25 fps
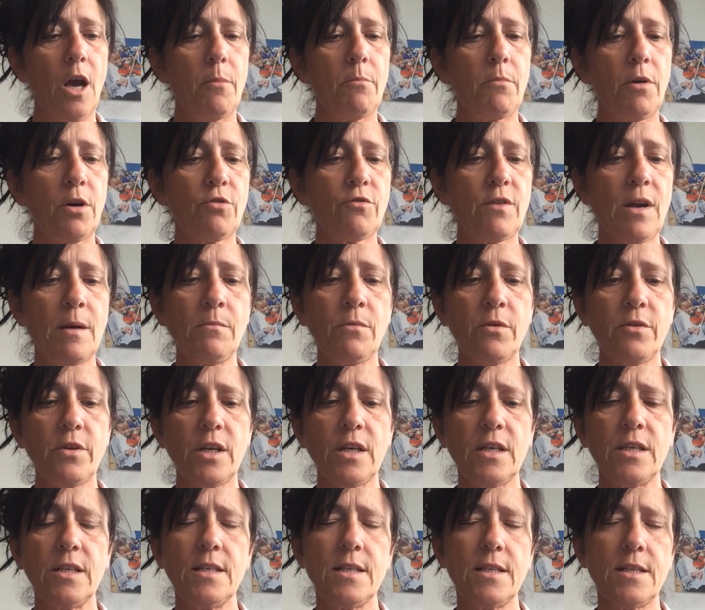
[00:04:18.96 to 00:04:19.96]
My grandmother
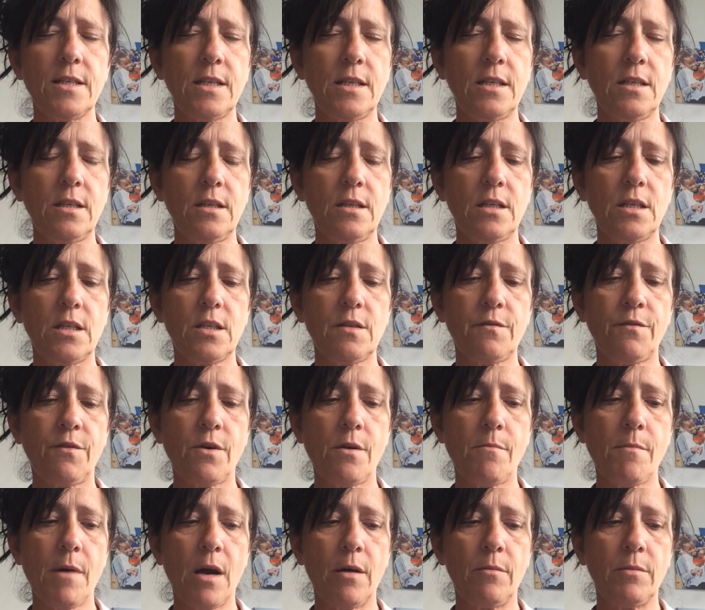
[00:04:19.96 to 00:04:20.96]
considered this for
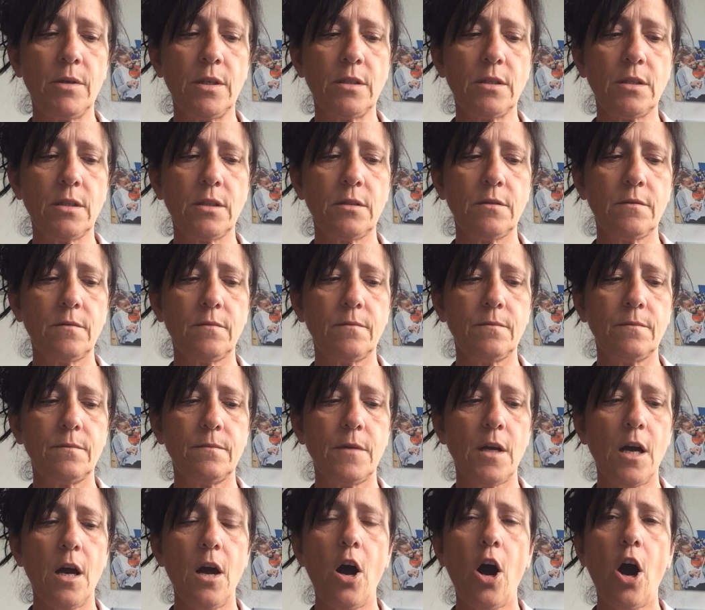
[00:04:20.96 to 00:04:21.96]
a moment.
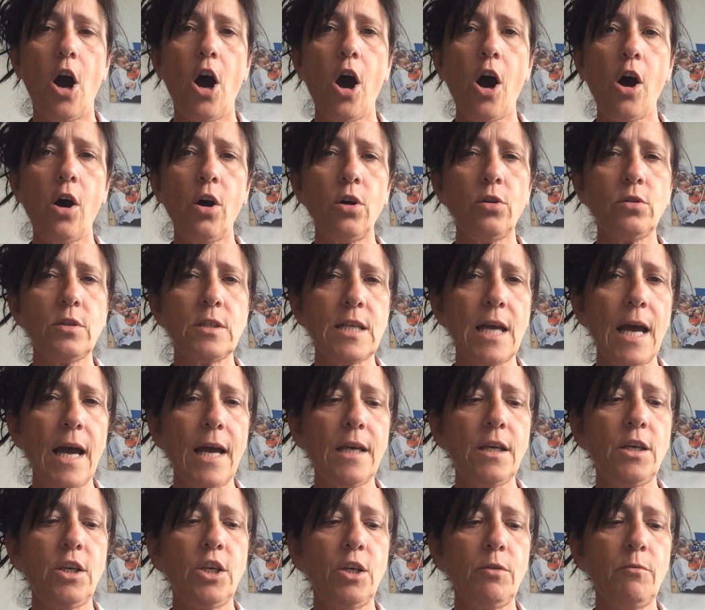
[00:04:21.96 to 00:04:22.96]
"I'll
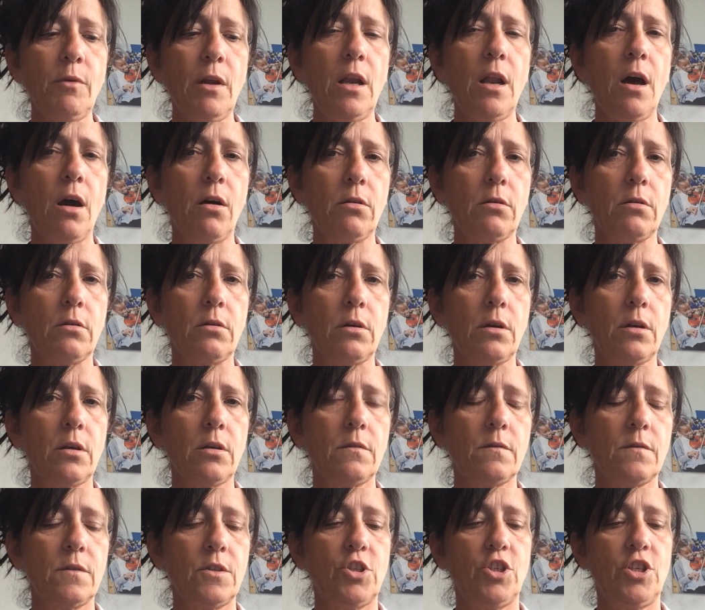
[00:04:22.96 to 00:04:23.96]
take you along,"
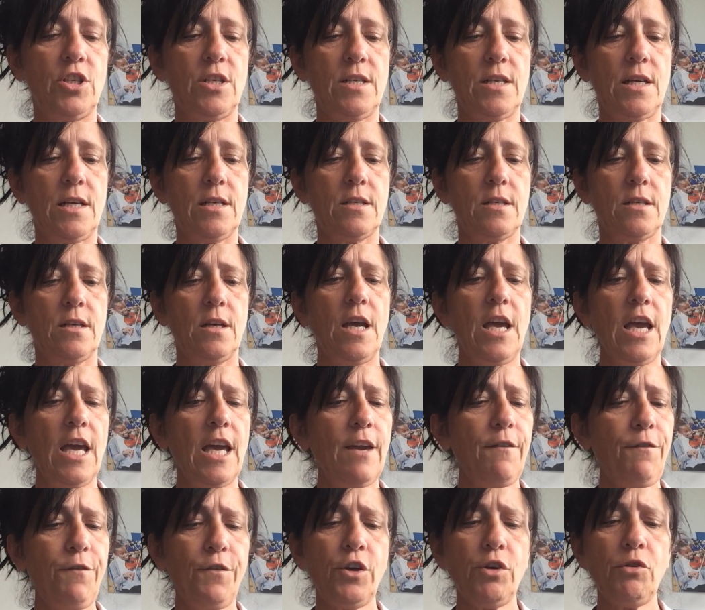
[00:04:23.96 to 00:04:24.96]
she said,
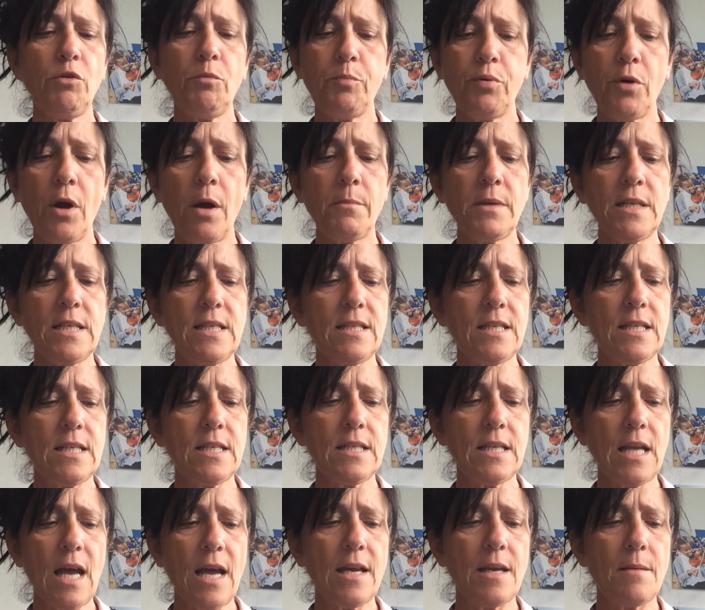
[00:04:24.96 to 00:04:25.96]
"if you promise to
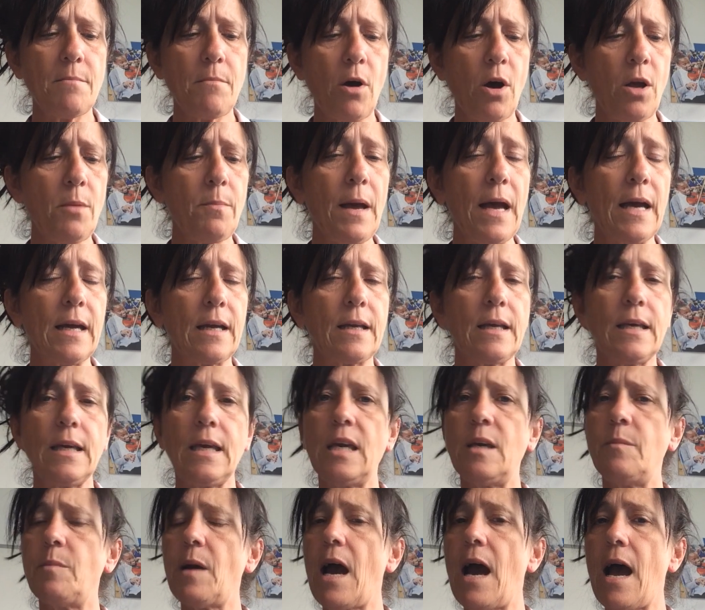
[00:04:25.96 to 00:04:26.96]
stay in my bag and
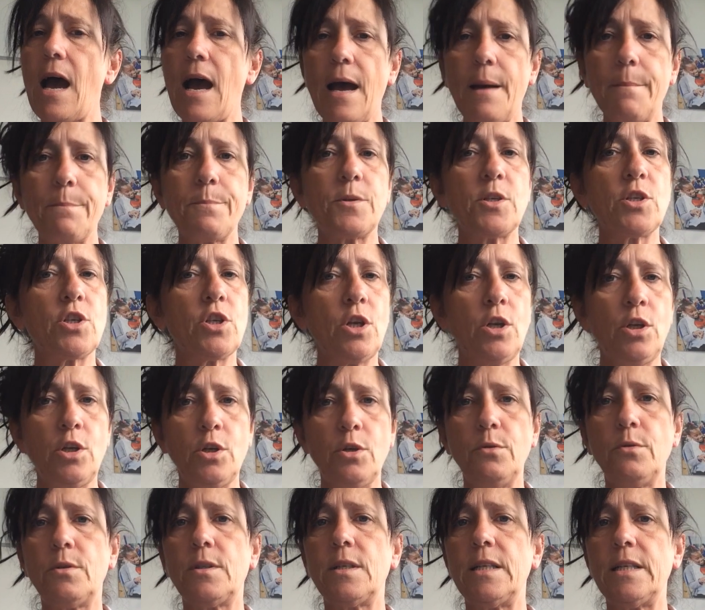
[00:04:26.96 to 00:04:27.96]
keep
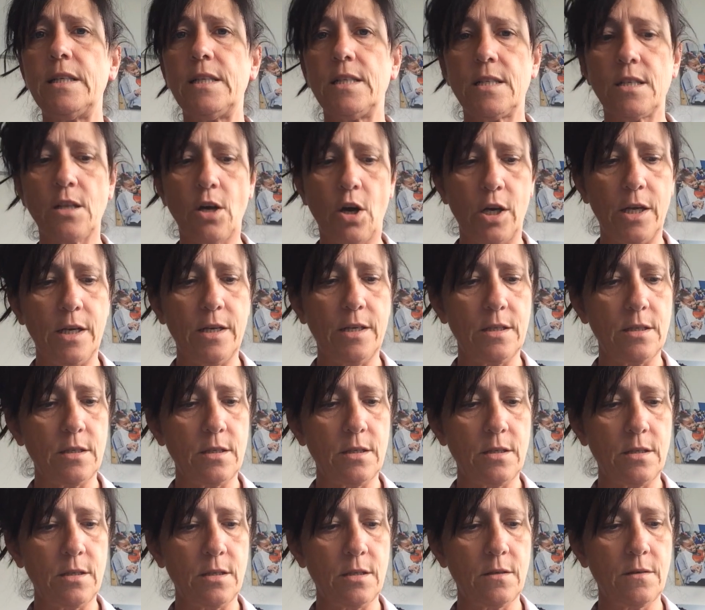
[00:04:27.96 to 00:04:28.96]
absolutely
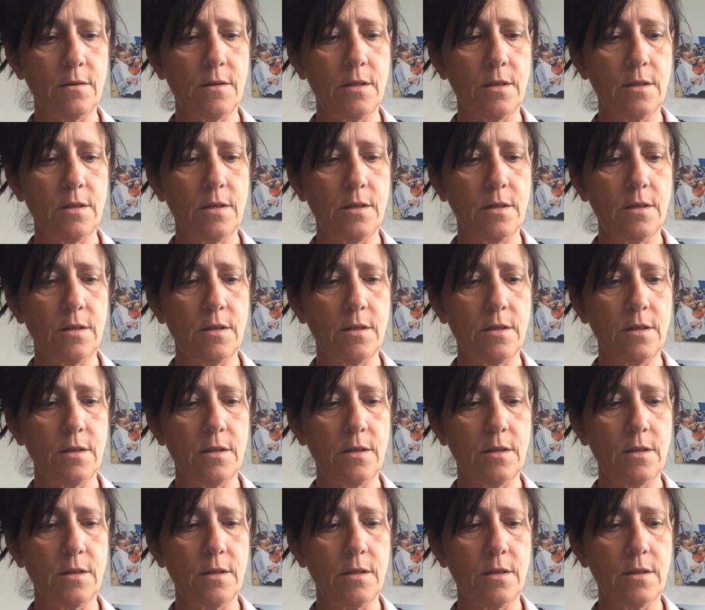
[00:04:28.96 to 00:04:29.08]
silent."